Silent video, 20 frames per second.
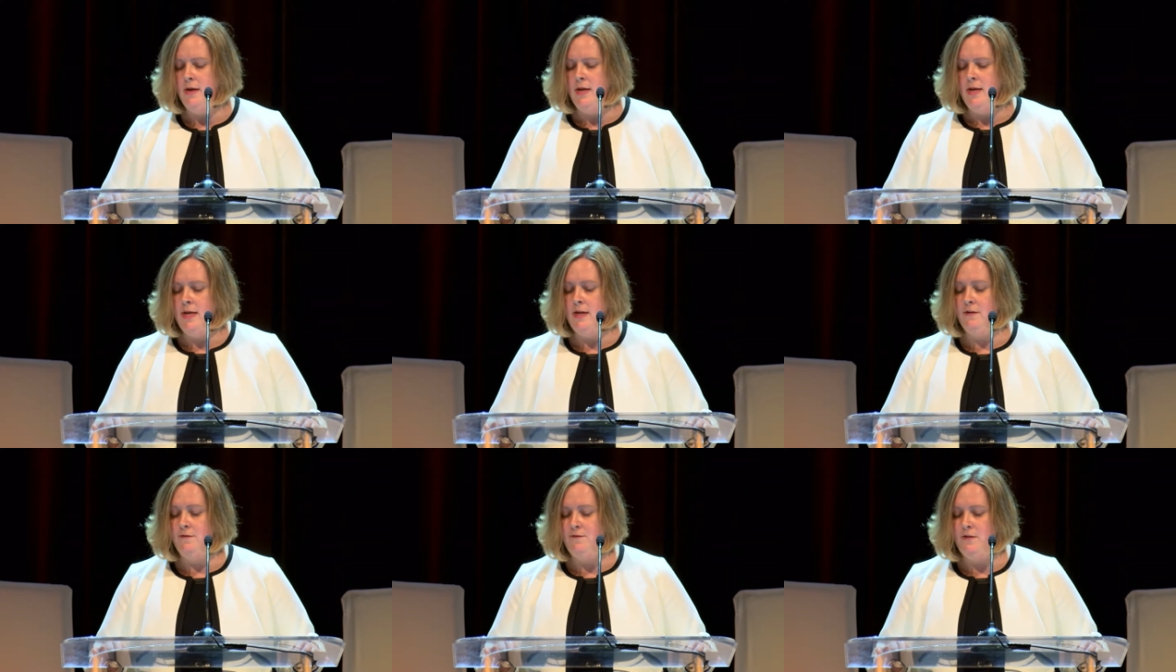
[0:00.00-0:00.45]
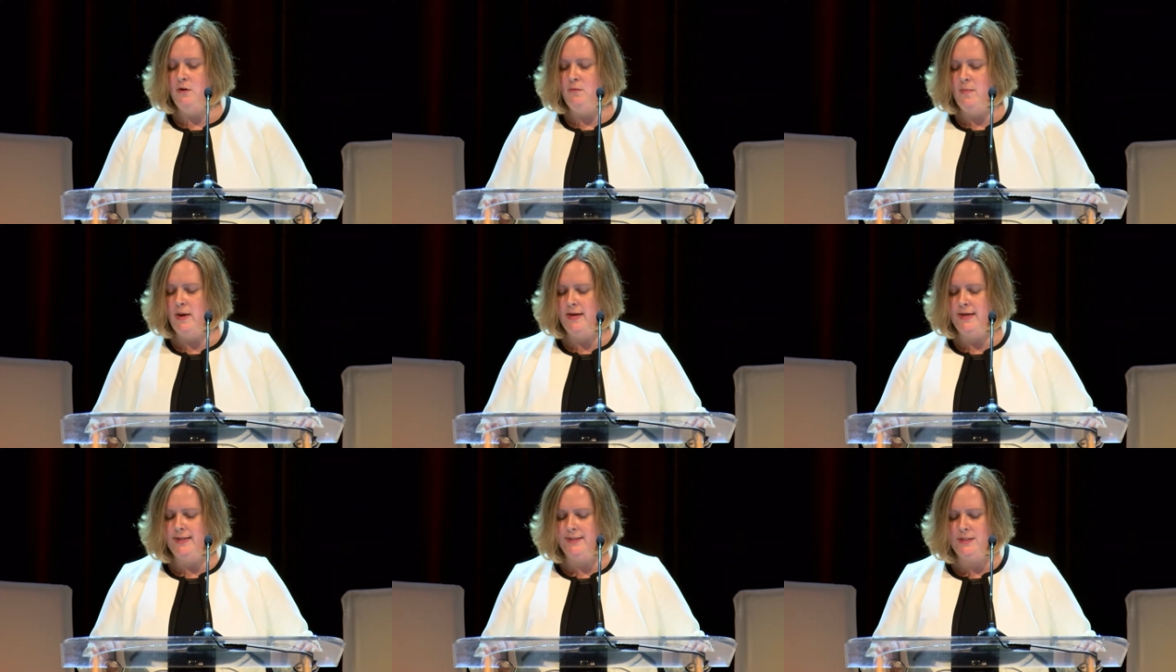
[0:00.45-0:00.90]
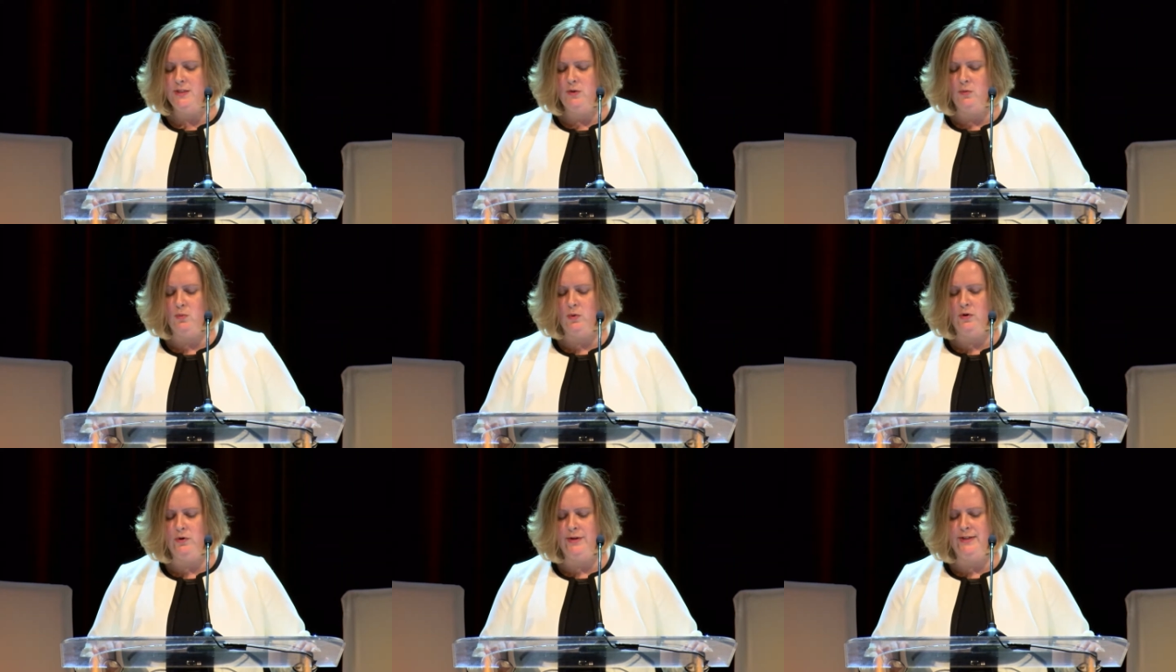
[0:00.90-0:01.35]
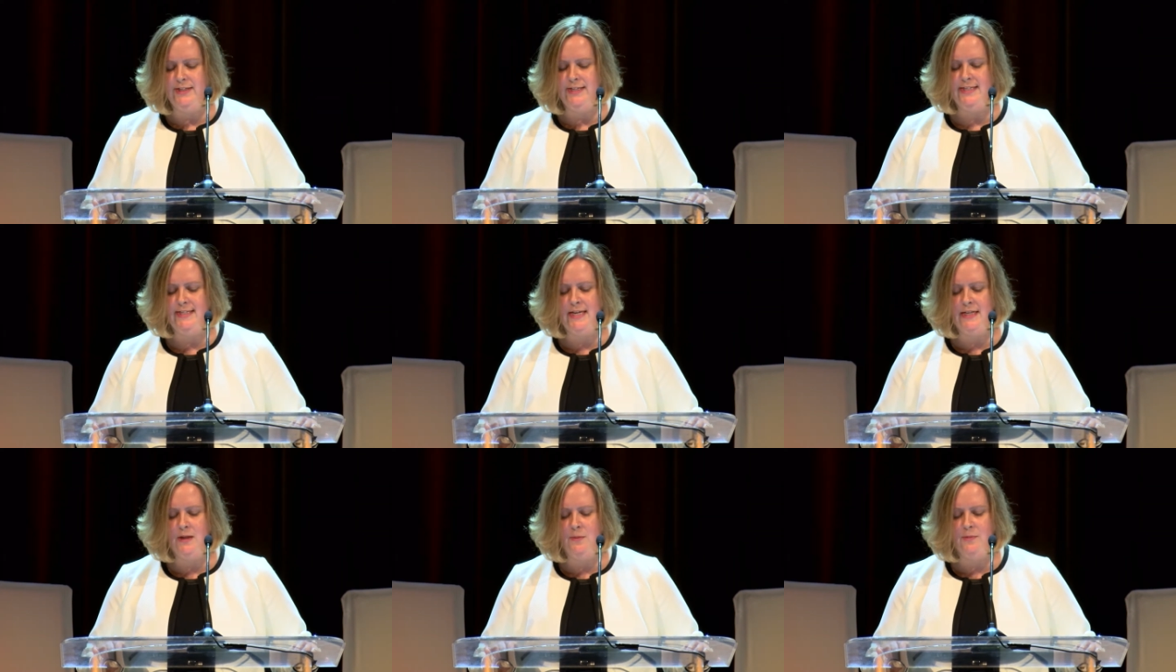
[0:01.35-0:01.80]
In a few minutes, we're going to
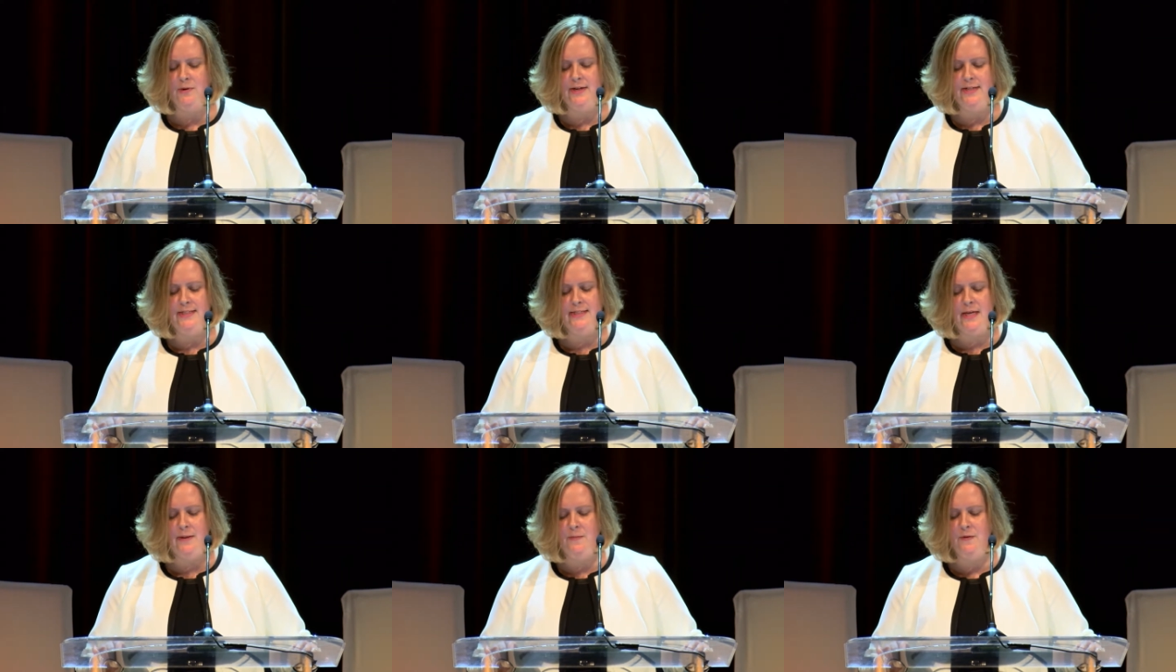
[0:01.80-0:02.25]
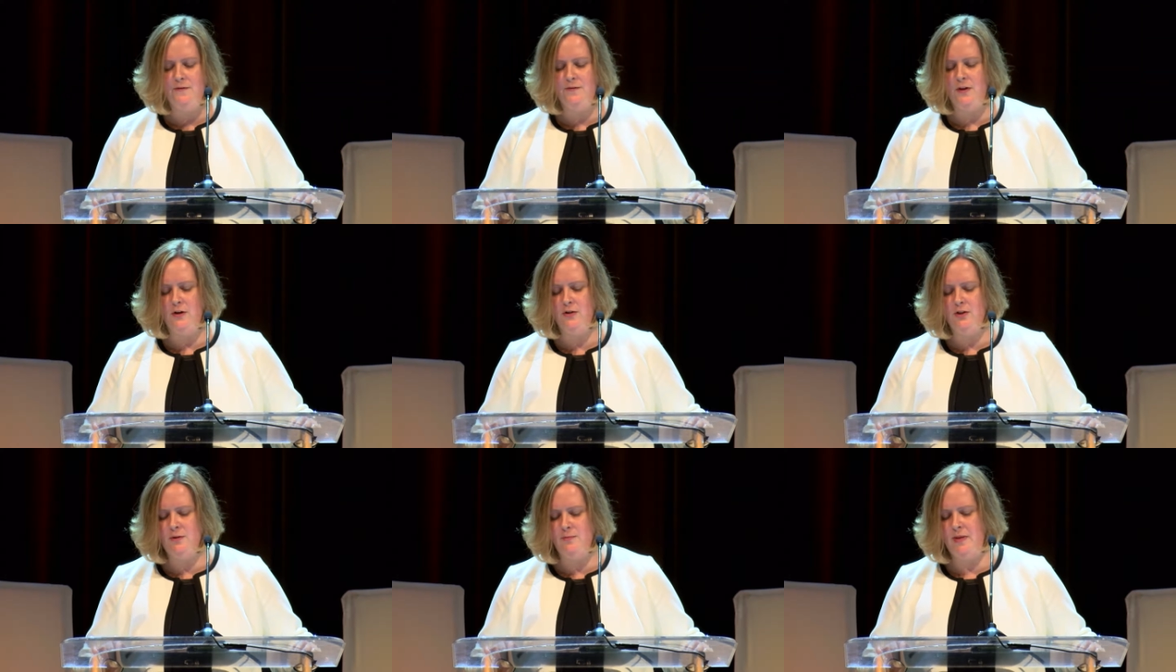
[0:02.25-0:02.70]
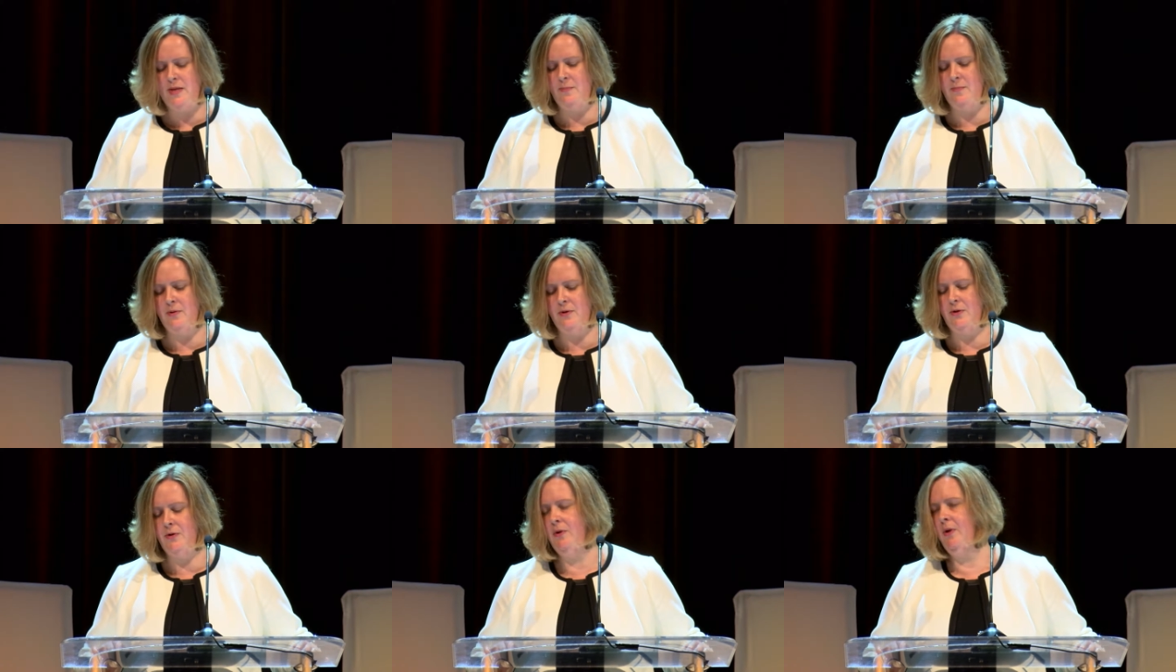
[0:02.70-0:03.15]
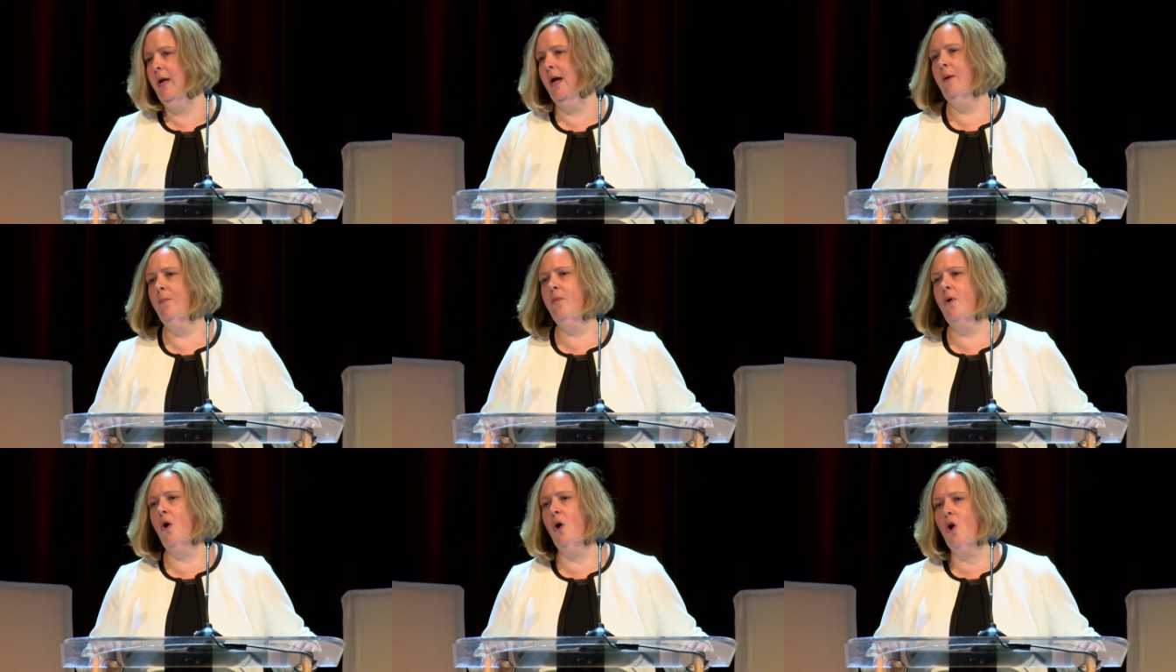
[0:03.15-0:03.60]
celebrate some of those people
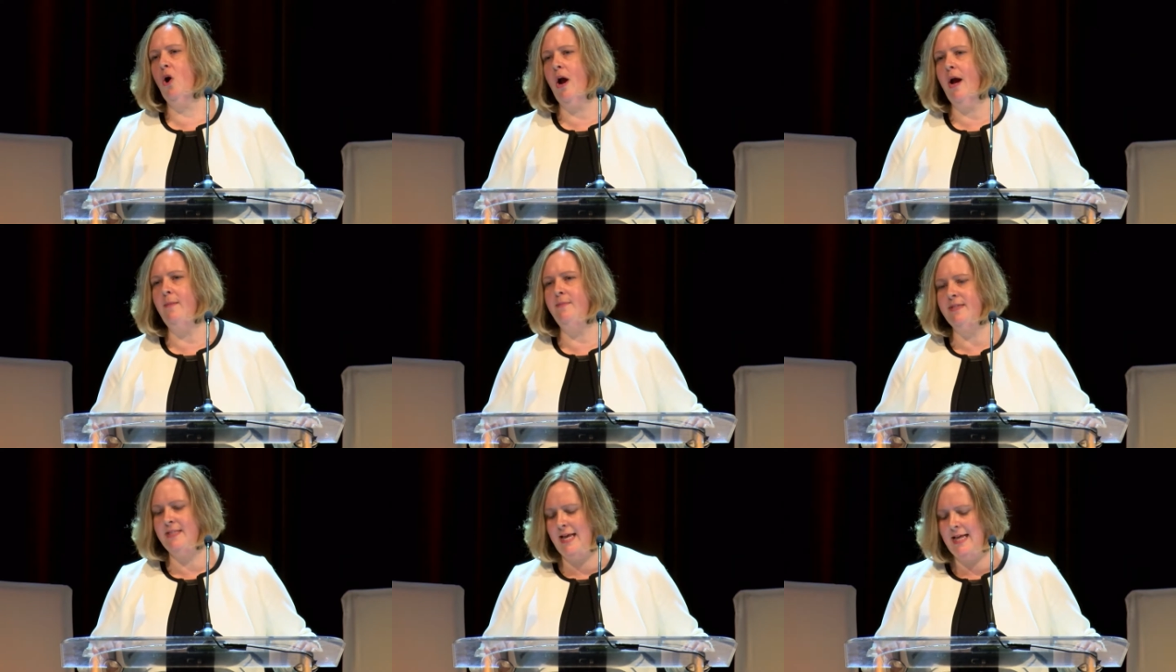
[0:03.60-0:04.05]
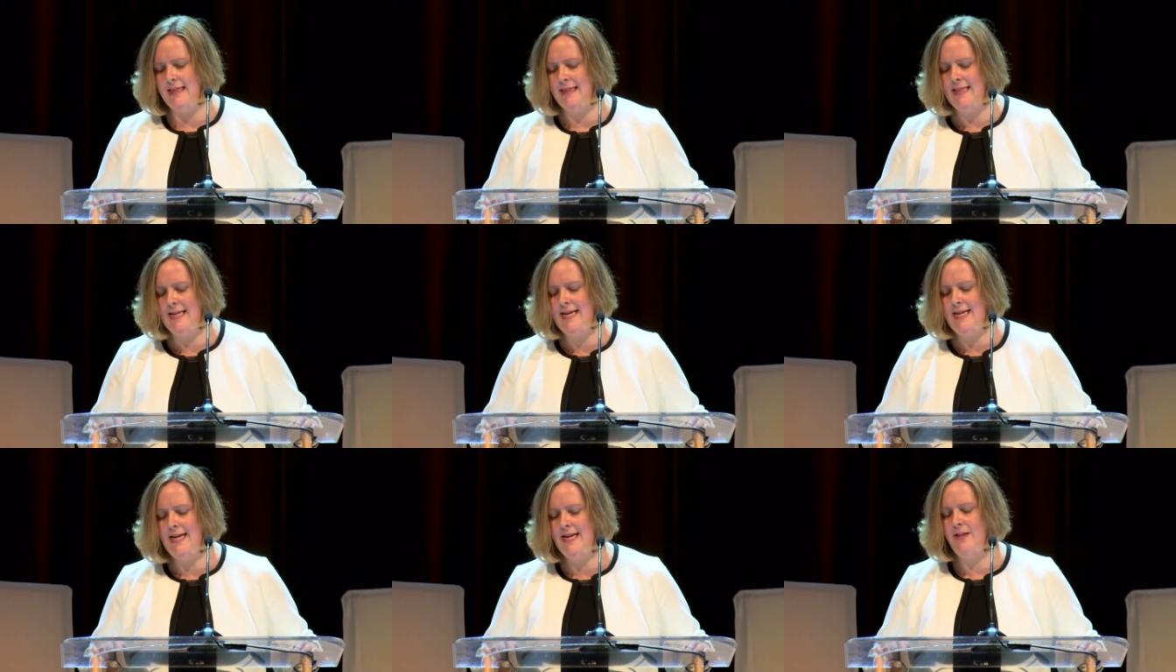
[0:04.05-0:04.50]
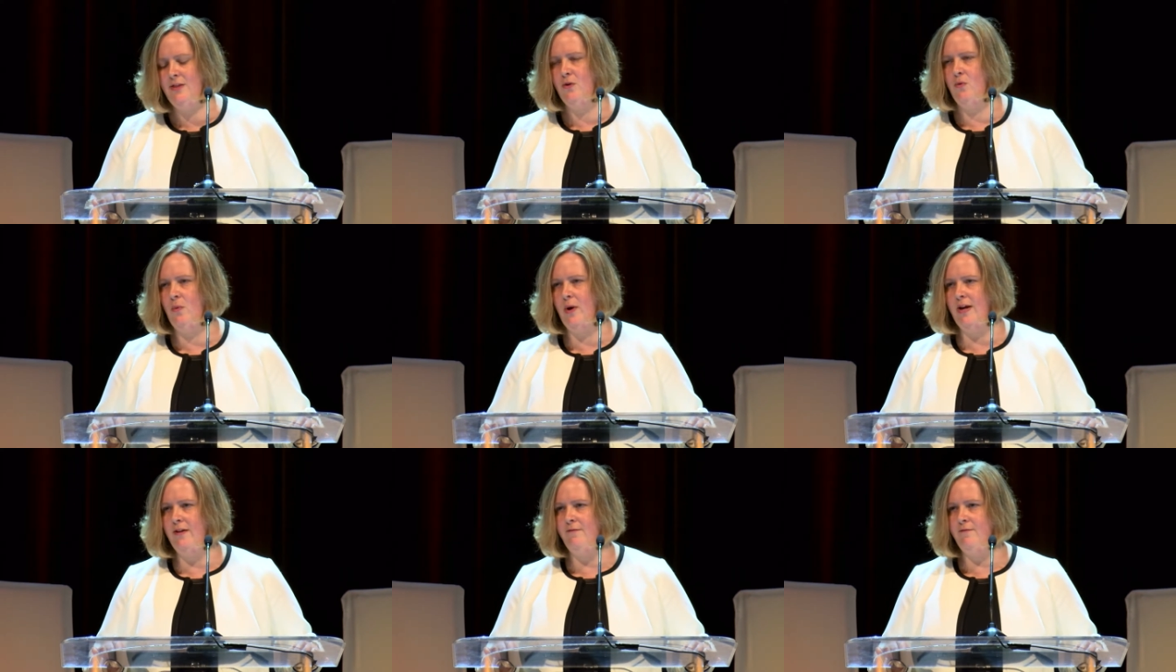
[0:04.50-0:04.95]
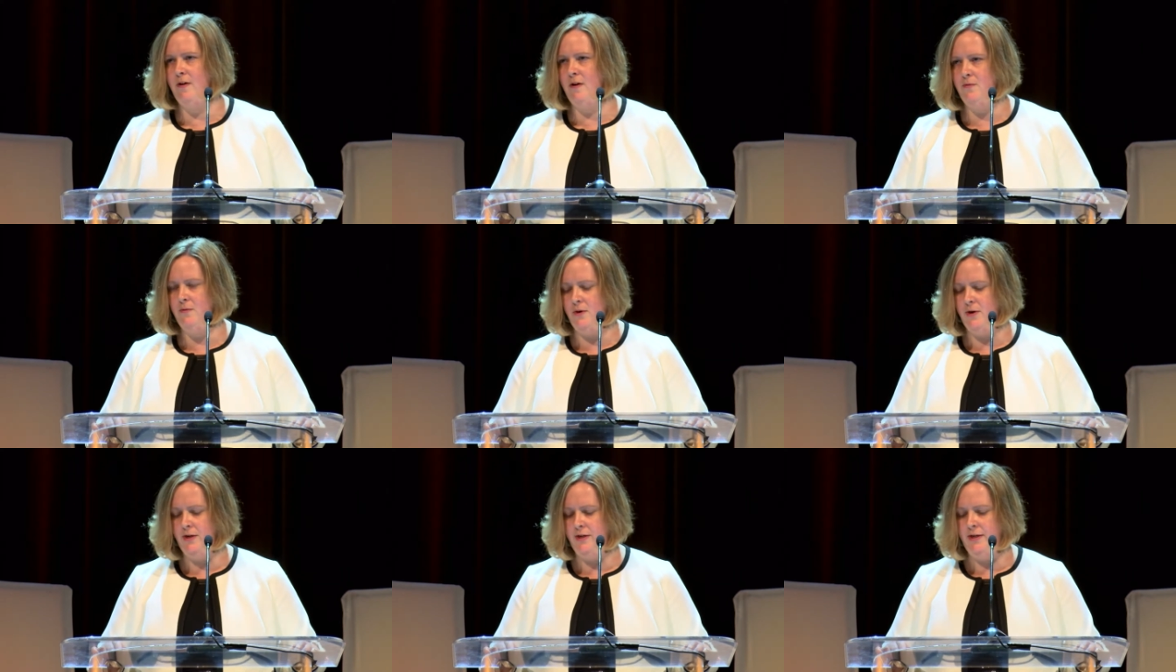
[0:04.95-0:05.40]
and programs leading the way
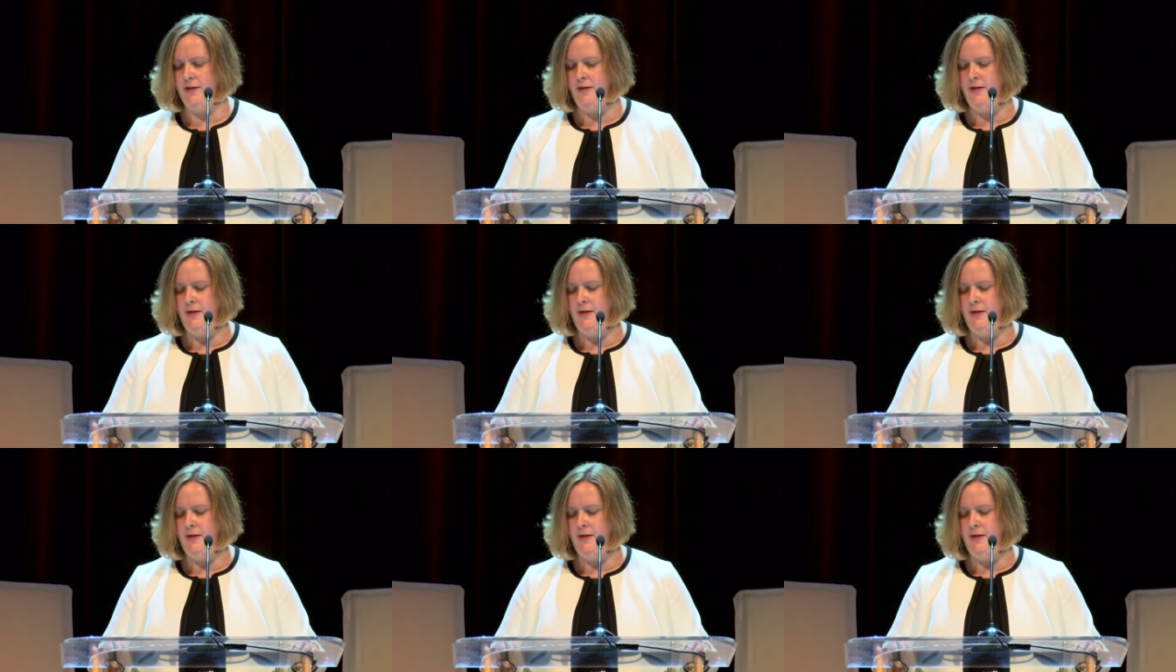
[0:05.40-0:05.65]
forward.